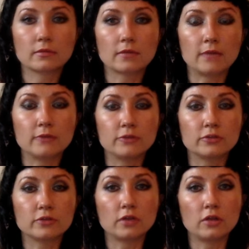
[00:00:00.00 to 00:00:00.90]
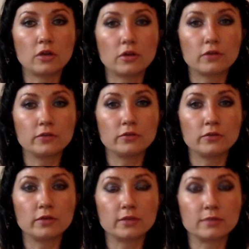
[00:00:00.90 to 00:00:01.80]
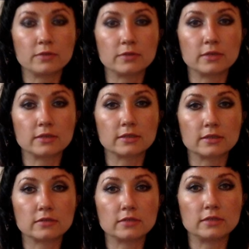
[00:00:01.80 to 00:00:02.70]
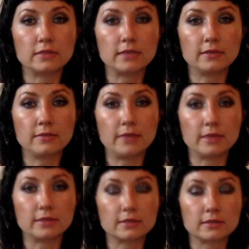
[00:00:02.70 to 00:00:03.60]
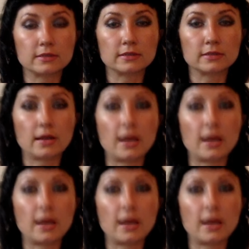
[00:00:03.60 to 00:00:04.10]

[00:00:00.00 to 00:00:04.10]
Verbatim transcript: I'm sure a lot of you experiences on a daily basis.